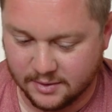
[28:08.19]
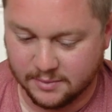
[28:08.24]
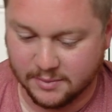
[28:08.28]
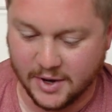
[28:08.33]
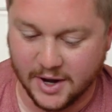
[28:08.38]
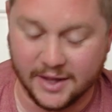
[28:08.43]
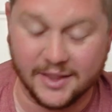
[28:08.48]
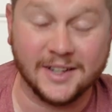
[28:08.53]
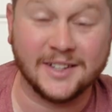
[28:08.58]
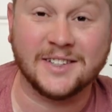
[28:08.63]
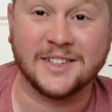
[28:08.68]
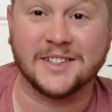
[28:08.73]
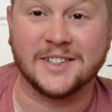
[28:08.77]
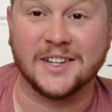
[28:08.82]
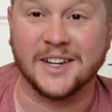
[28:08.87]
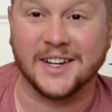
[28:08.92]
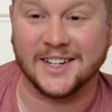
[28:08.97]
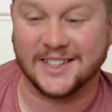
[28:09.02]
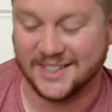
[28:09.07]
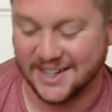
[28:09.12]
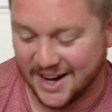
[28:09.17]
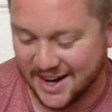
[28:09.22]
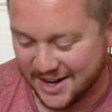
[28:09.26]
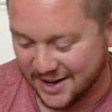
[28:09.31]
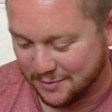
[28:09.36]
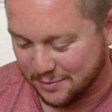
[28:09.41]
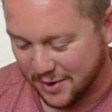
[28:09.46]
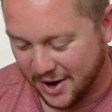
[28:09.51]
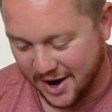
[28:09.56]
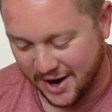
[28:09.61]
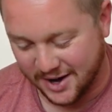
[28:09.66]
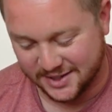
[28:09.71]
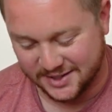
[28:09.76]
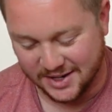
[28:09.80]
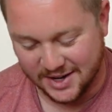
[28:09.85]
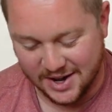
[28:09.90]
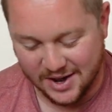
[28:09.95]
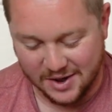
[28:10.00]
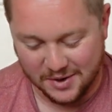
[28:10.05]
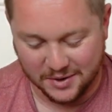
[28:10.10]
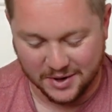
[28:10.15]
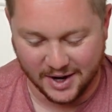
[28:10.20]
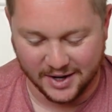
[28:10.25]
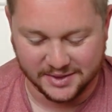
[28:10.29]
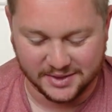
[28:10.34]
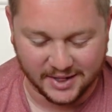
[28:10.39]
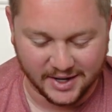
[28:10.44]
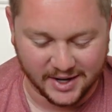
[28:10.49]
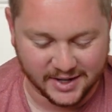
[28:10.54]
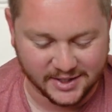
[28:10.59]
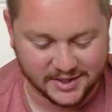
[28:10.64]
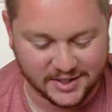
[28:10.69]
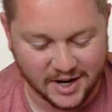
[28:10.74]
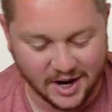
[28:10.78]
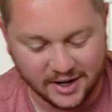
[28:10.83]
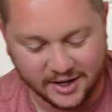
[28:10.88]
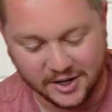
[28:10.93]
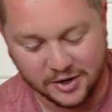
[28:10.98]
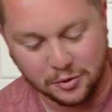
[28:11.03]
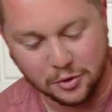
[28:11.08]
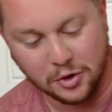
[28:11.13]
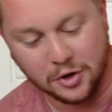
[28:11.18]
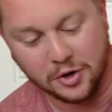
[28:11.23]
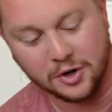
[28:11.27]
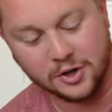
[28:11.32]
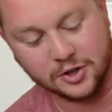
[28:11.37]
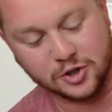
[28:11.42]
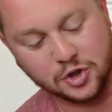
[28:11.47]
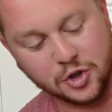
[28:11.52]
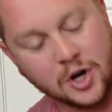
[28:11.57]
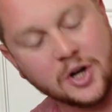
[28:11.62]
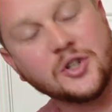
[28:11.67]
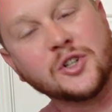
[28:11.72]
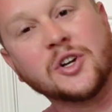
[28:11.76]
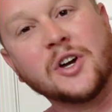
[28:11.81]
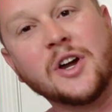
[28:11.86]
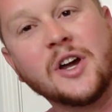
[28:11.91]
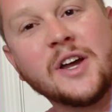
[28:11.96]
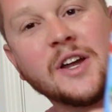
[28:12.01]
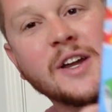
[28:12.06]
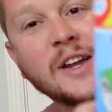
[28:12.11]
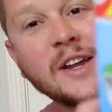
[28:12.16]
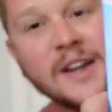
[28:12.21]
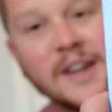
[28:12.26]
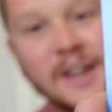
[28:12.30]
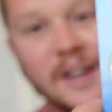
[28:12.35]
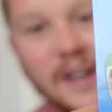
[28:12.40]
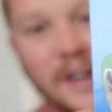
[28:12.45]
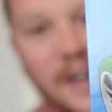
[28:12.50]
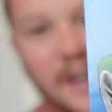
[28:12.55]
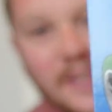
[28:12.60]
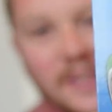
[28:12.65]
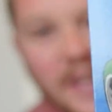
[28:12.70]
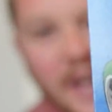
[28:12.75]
Man, this is an exciting box. Got the Duck and Roll Treasure Hunt in